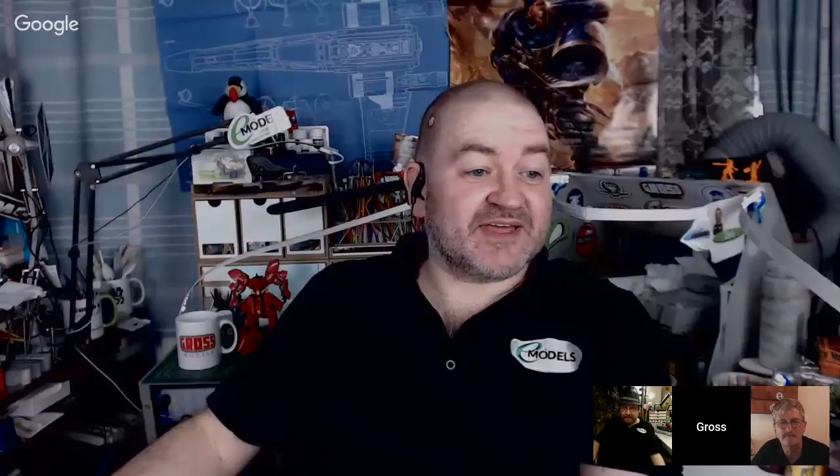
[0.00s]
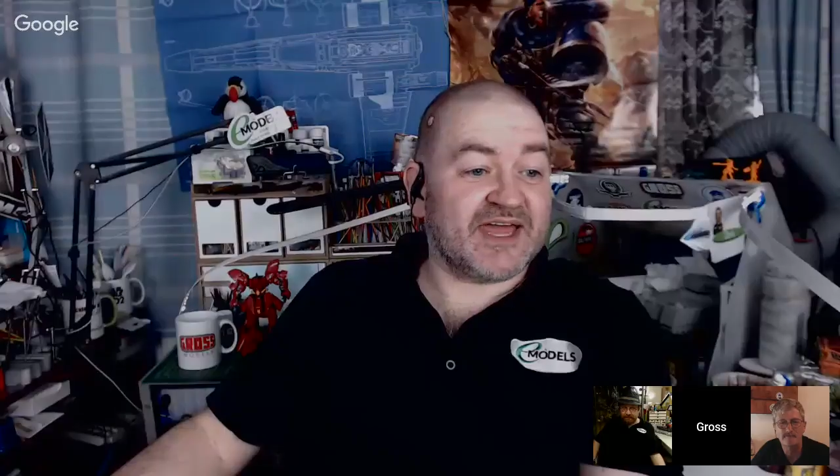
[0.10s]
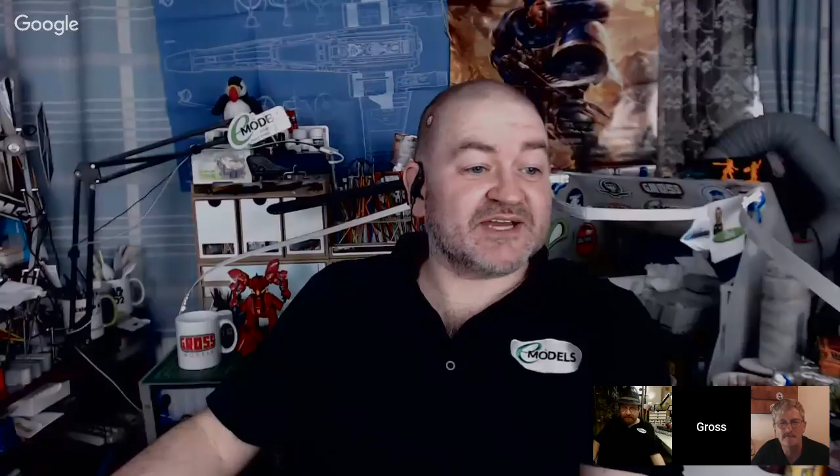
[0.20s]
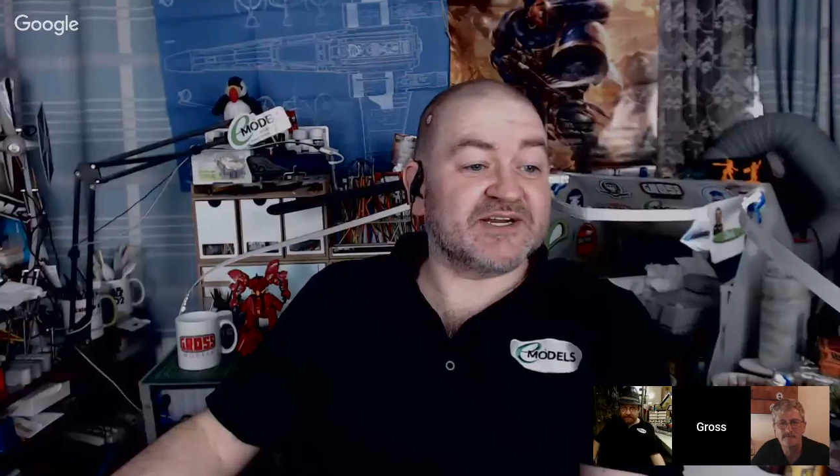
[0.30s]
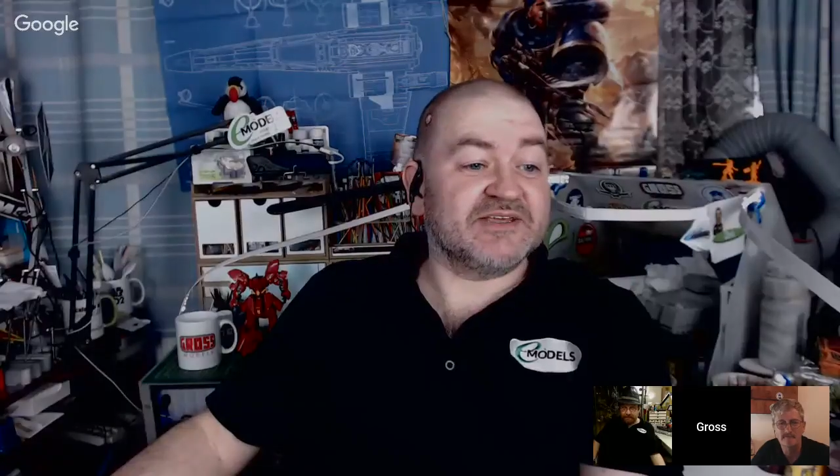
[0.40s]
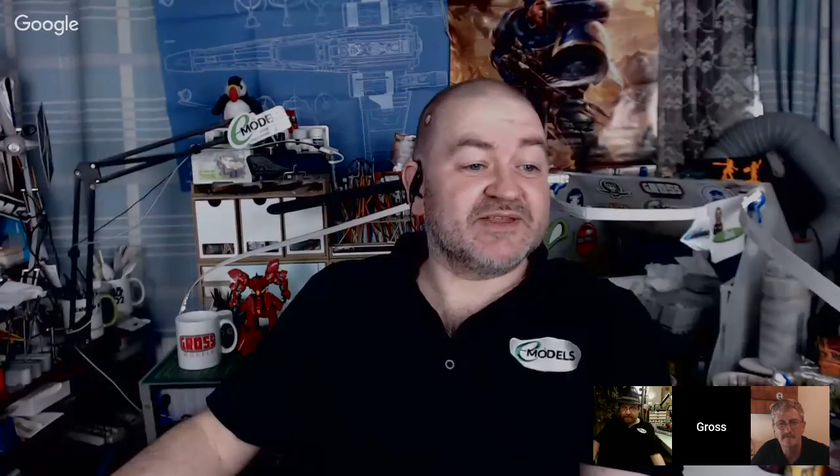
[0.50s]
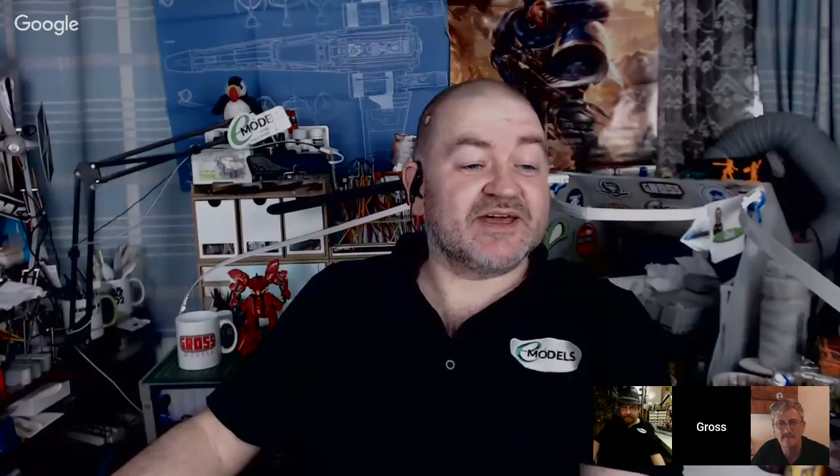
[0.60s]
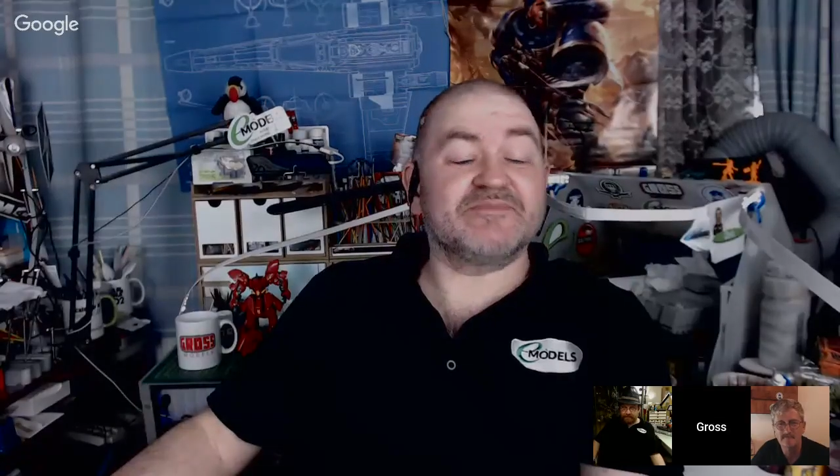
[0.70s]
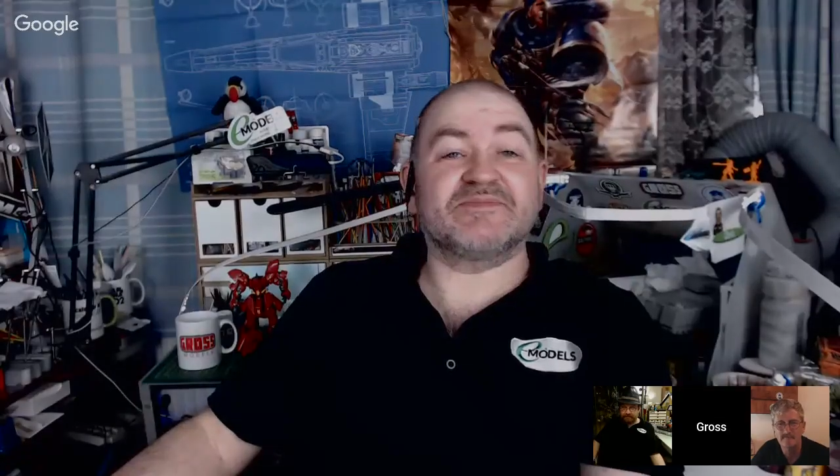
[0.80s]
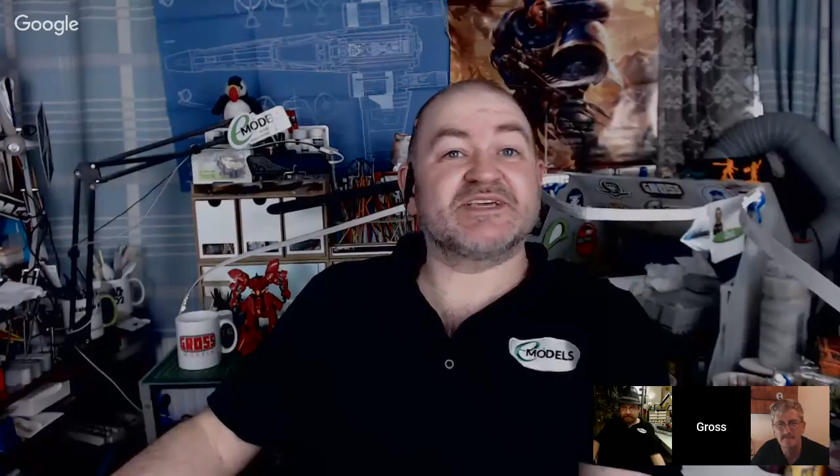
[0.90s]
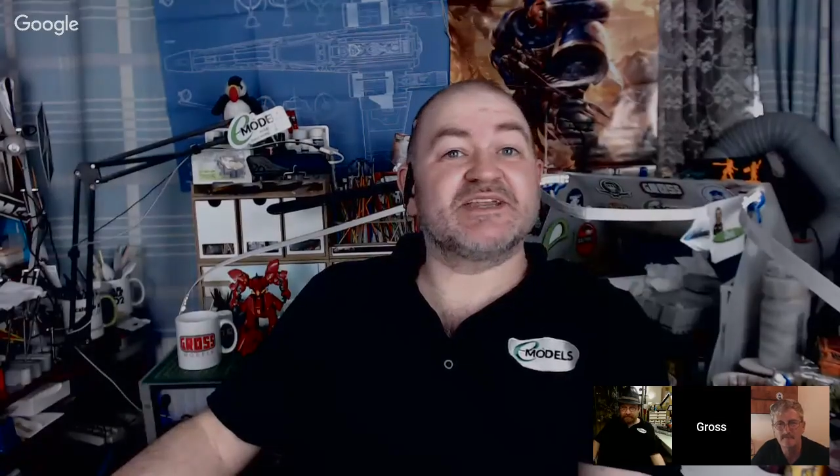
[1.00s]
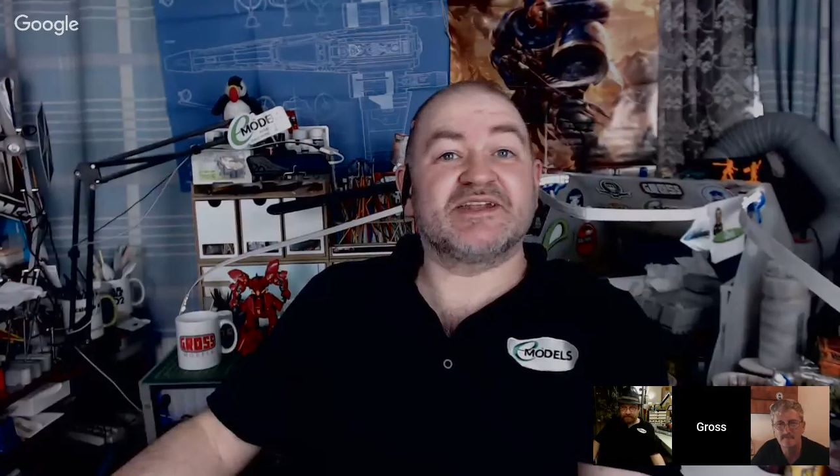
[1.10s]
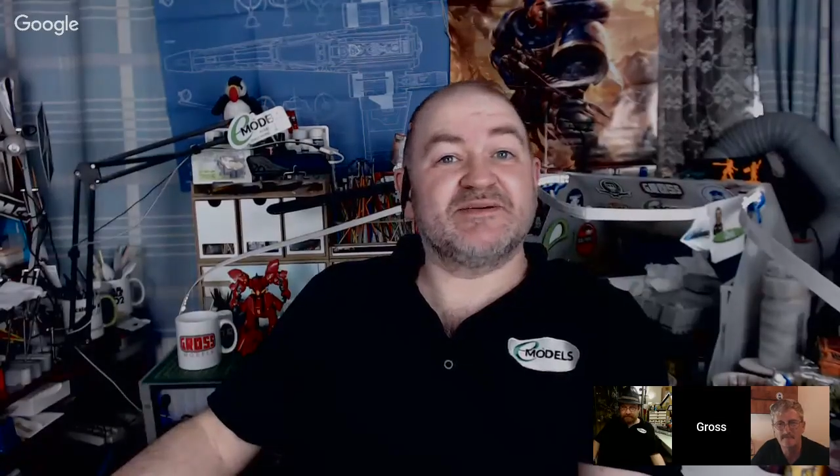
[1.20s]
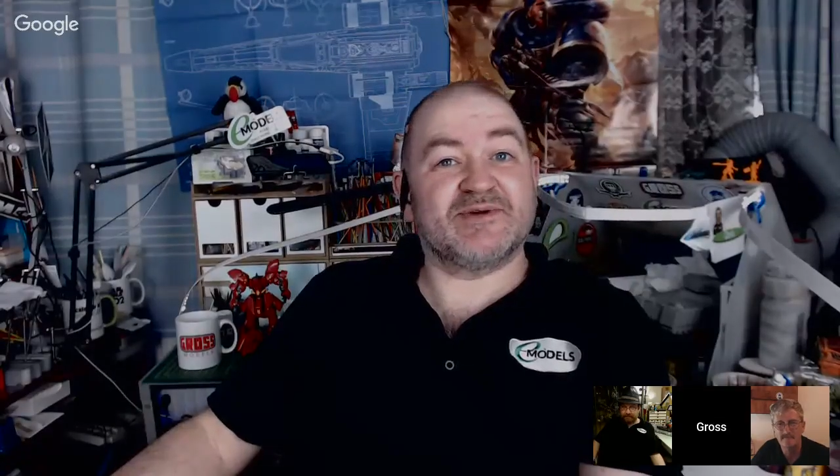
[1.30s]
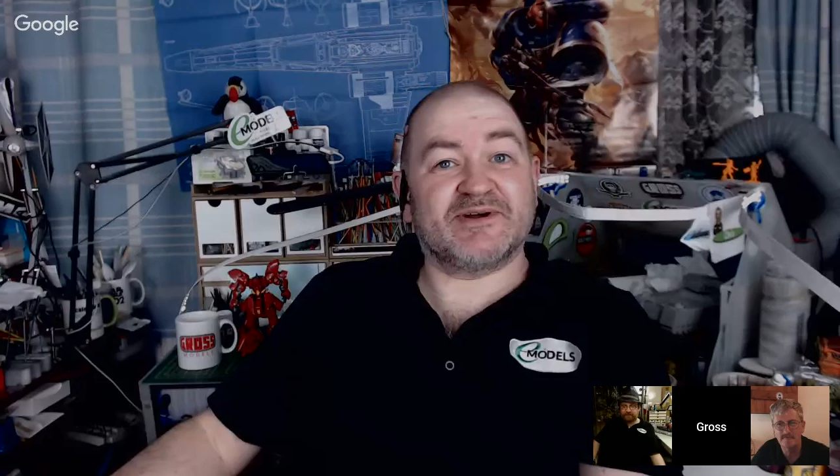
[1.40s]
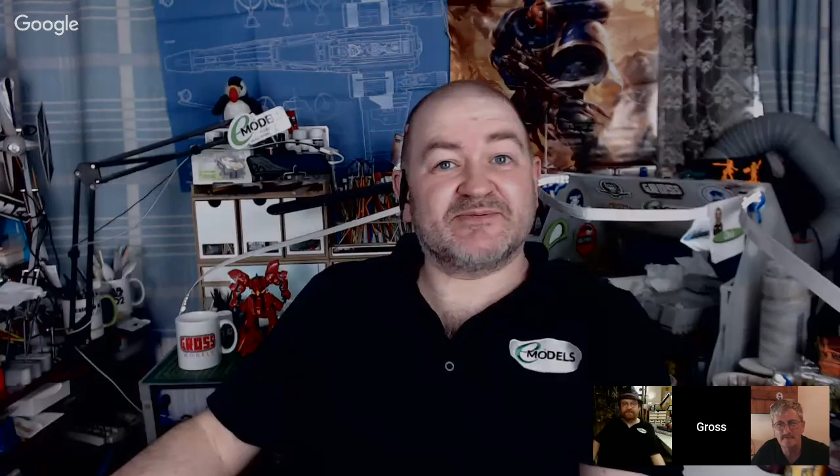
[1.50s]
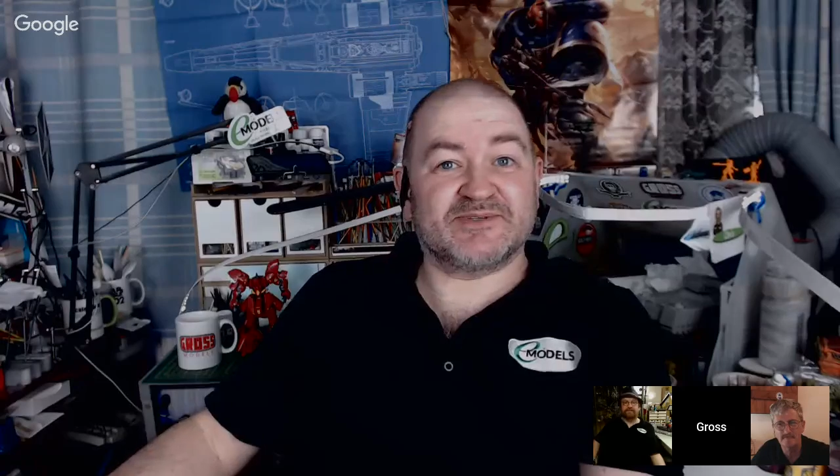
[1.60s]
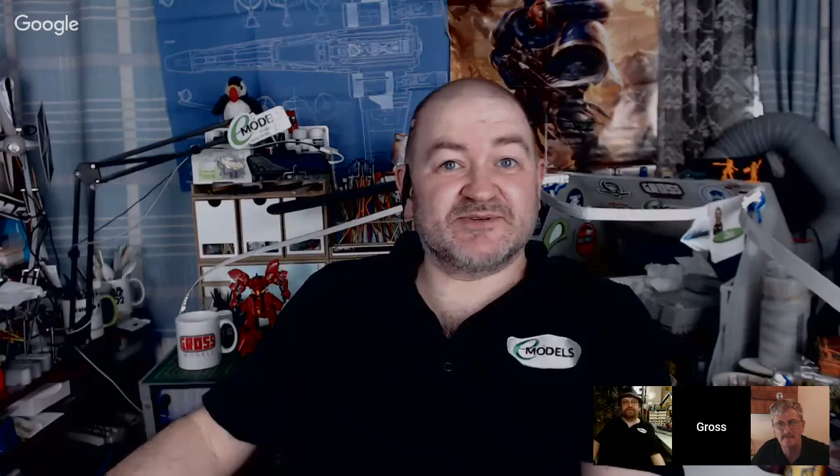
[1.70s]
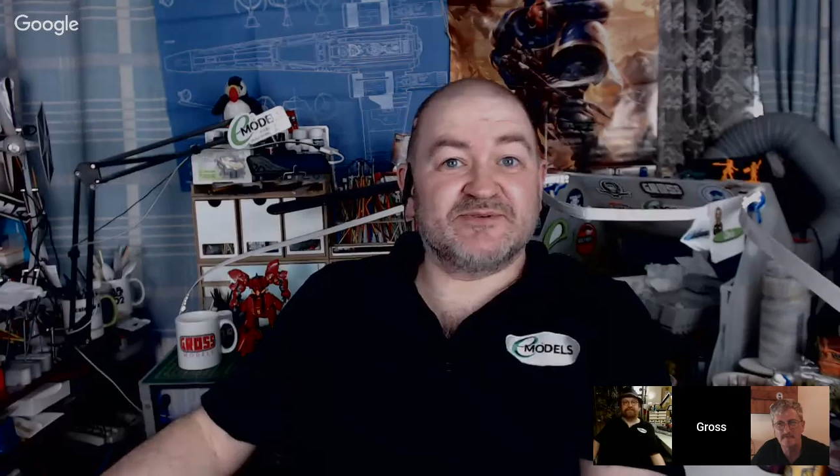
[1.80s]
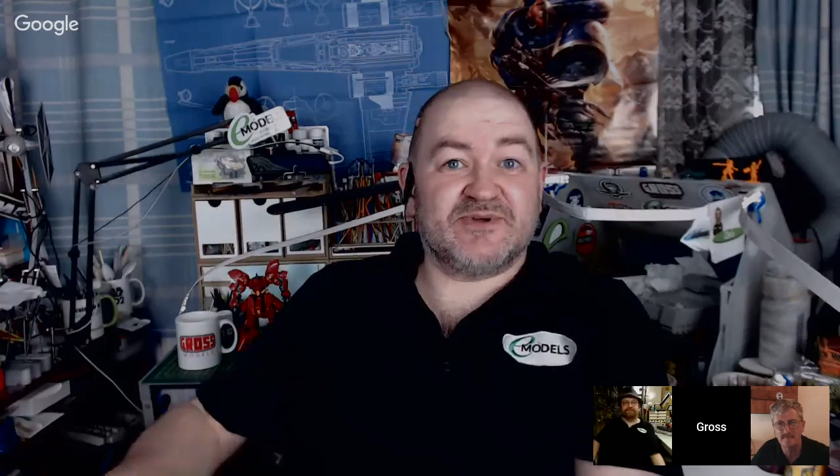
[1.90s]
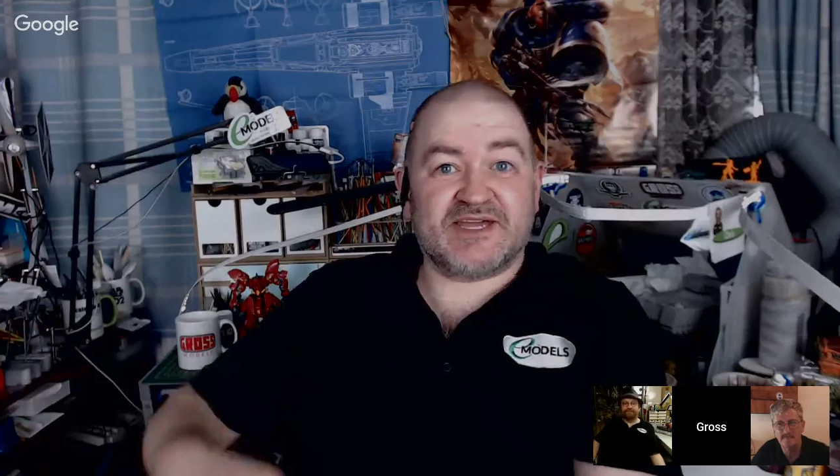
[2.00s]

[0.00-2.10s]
Ashley, send an email to,